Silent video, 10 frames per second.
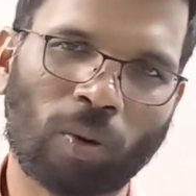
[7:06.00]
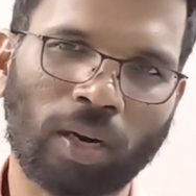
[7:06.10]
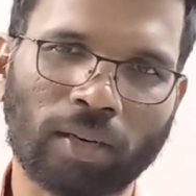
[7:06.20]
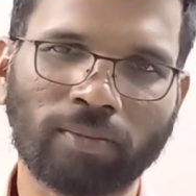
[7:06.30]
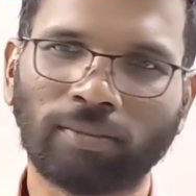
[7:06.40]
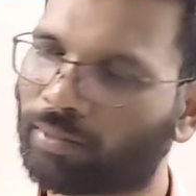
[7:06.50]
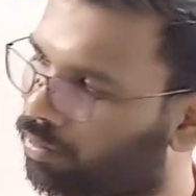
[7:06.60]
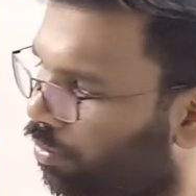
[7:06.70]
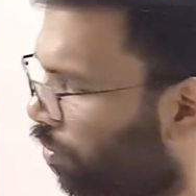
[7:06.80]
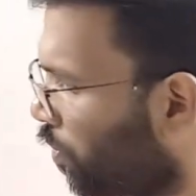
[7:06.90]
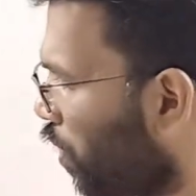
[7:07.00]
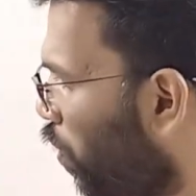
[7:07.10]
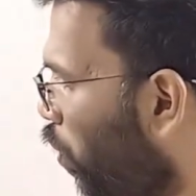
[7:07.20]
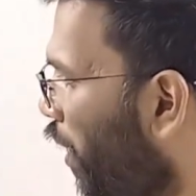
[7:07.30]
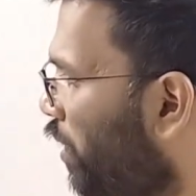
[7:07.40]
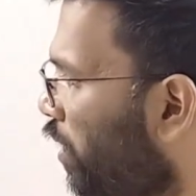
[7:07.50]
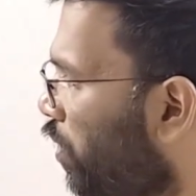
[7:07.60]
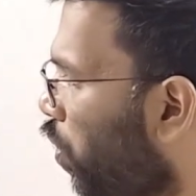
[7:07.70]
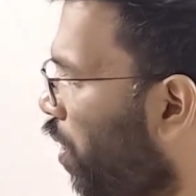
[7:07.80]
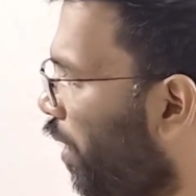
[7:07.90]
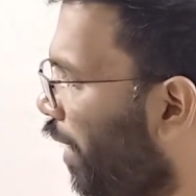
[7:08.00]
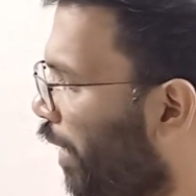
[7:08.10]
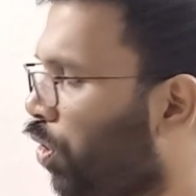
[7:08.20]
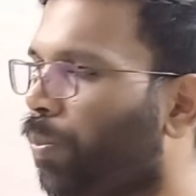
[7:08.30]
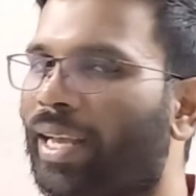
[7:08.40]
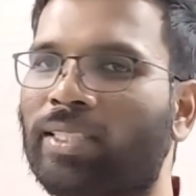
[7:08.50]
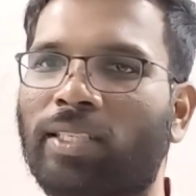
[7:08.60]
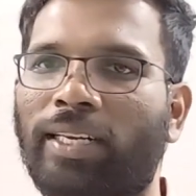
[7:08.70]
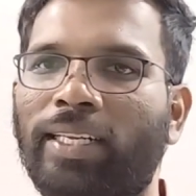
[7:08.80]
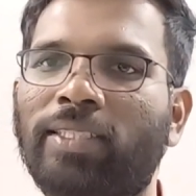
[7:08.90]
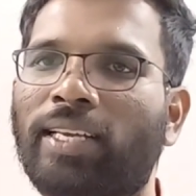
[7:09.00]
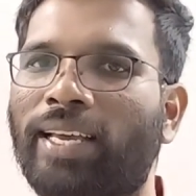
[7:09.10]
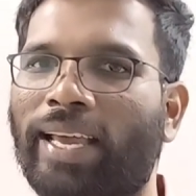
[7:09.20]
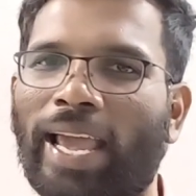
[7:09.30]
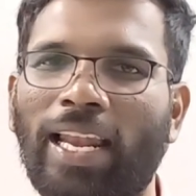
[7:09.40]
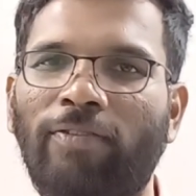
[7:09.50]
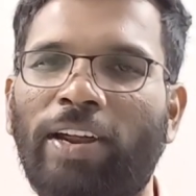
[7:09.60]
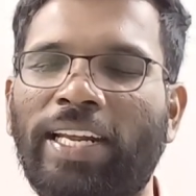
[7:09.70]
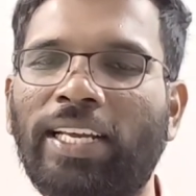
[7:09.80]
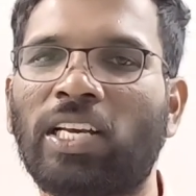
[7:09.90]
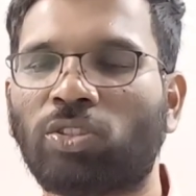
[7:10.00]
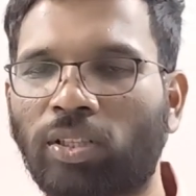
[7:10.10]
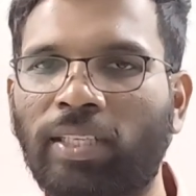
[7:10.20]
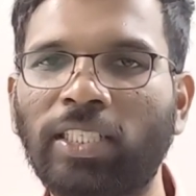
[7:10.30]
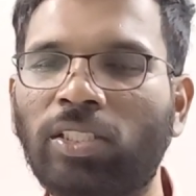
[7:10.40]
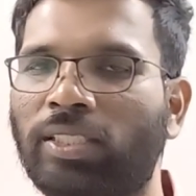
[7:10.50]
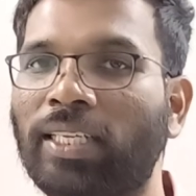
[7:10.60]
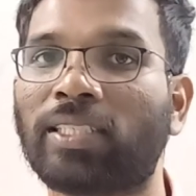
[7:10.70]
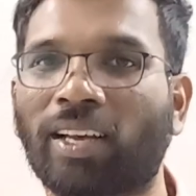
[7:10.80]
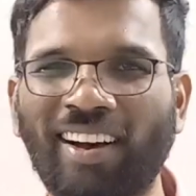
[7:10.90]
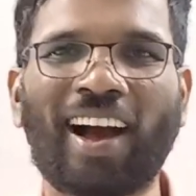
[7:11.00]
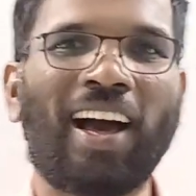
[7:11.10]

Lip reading: to what? OH is not connected to benzene. It is aliphatic. So this is a